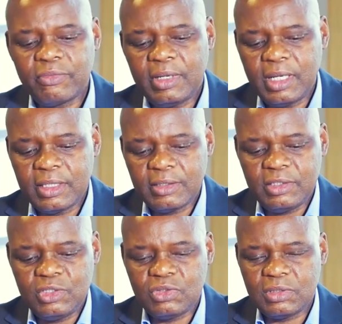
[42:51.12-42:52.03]
One mm.
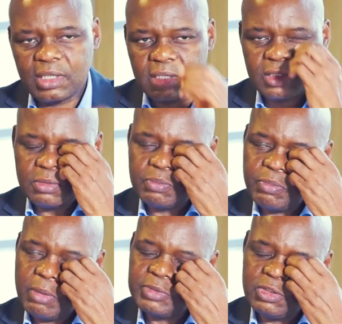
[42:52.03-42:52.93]
other issue that has
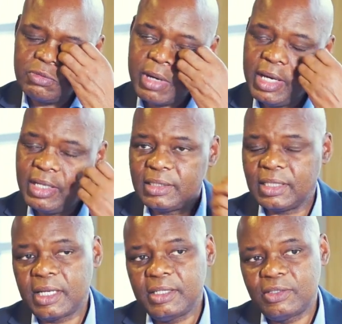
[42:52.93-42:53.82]
popped into my head
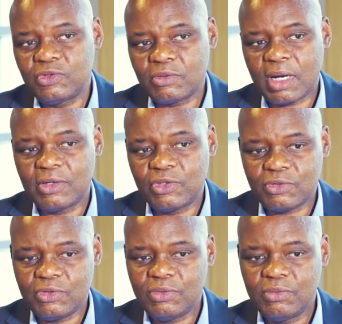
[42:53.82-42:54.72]
that I need to run
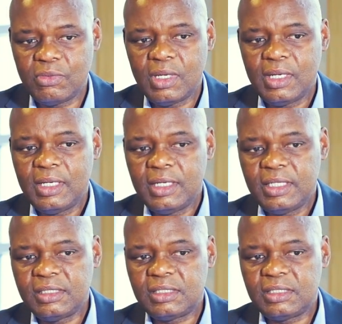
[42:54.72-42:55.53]
through you mm-hmm.